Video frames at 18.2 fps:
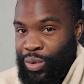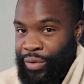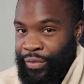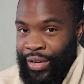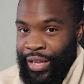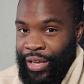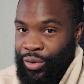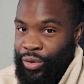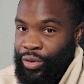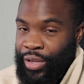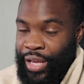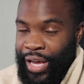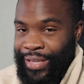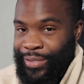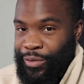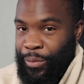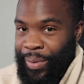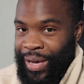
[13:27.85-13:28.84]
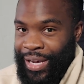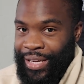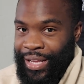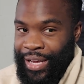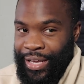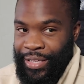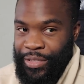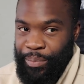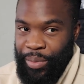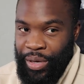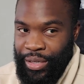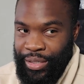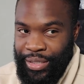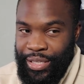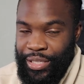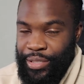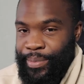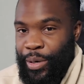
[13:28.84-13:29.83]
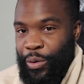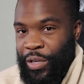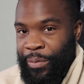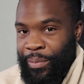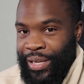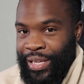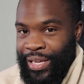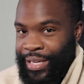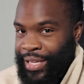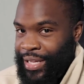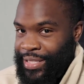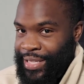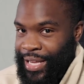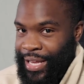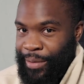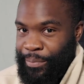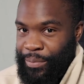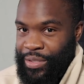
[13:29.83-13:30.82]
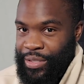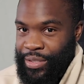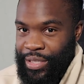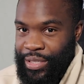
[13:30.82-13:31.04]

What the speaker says: whether they're good guys or bad guys, but these multimillionaire types,